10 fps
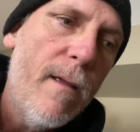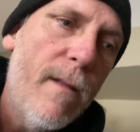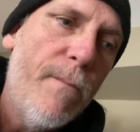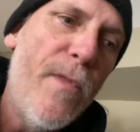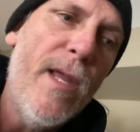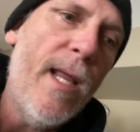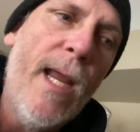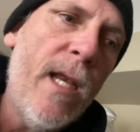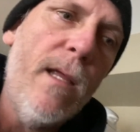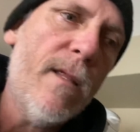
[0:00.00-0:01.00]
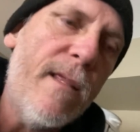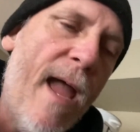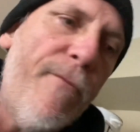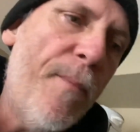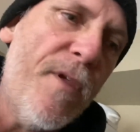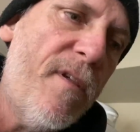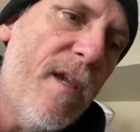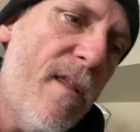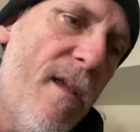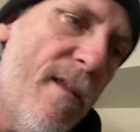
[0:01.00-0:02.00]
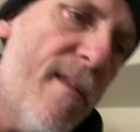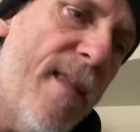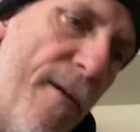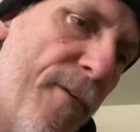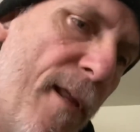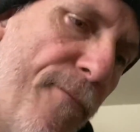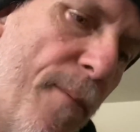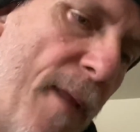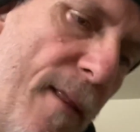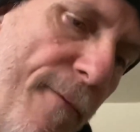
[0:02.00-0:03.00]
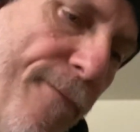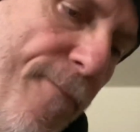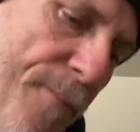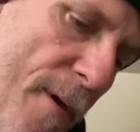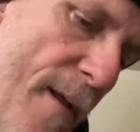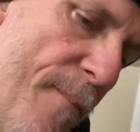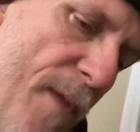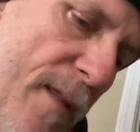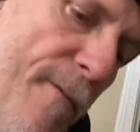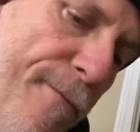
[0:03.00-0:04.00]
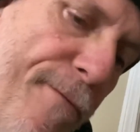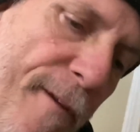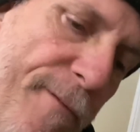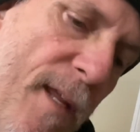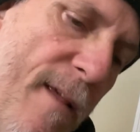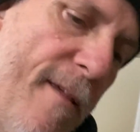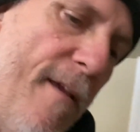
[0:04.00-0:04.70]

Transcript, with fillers: It ain't it's not from the 60s. It's definitely from like the, the like the 50s.